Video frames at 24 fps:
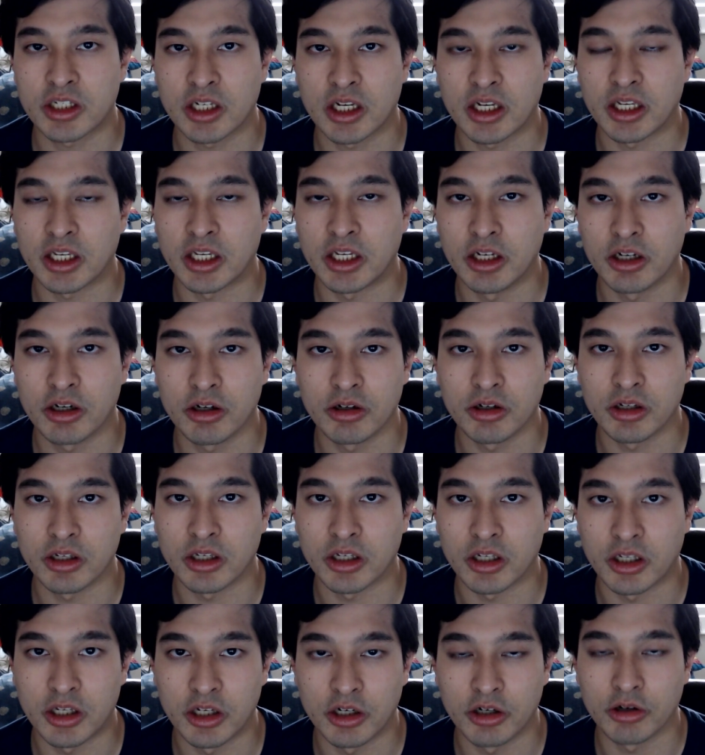Hiro,
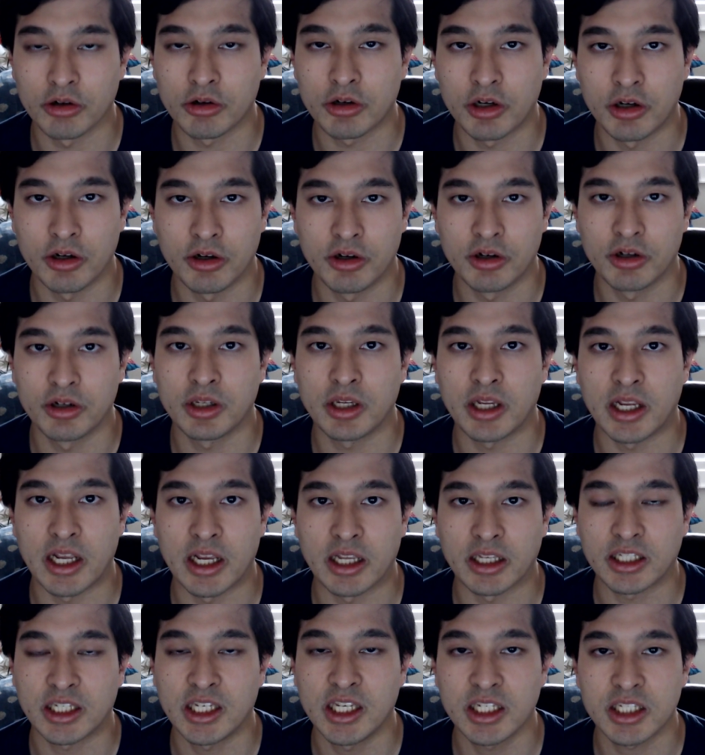Hiro-kun,
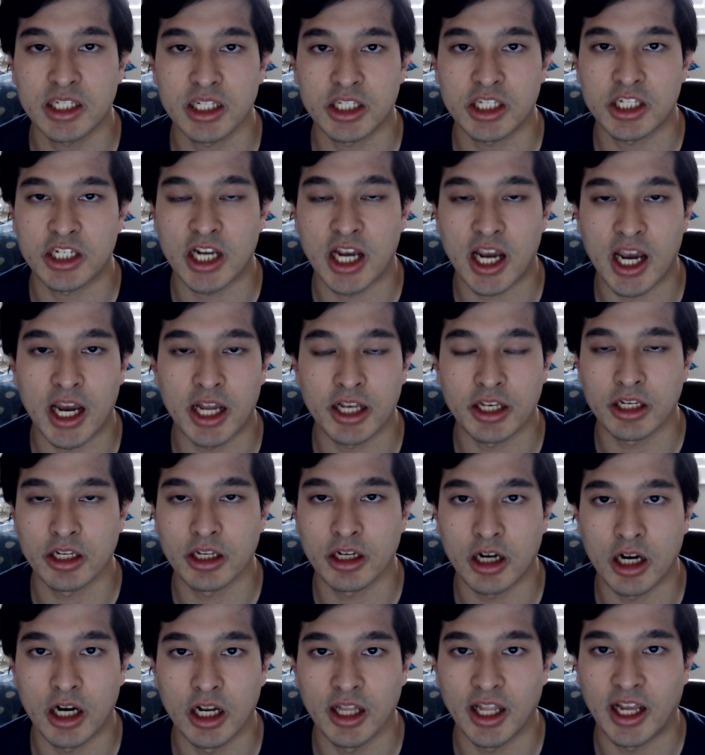and Kisa-chan
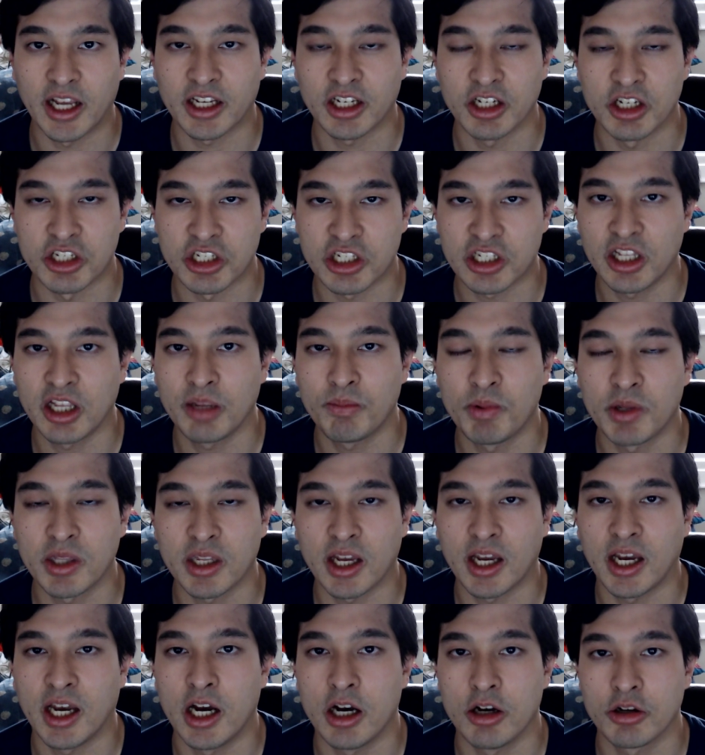are like asleep in the
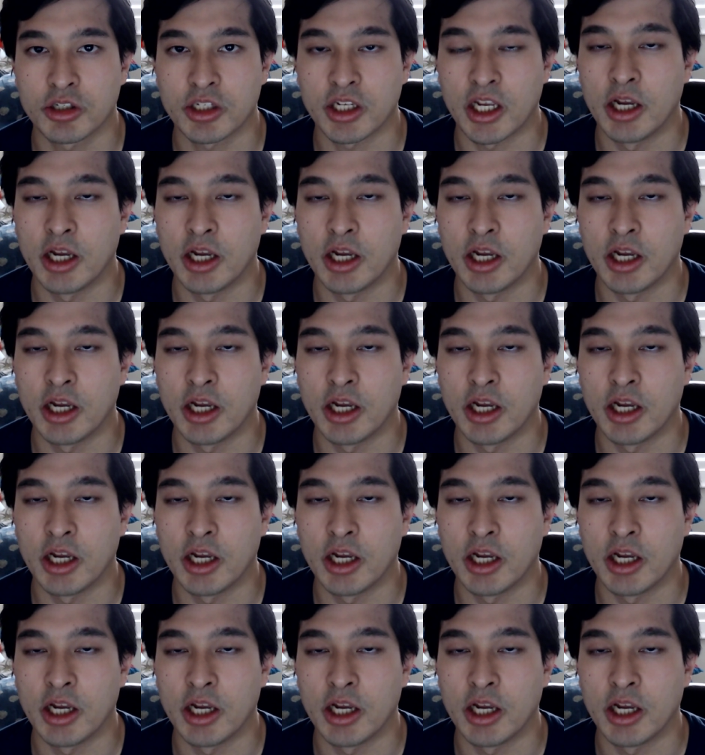house,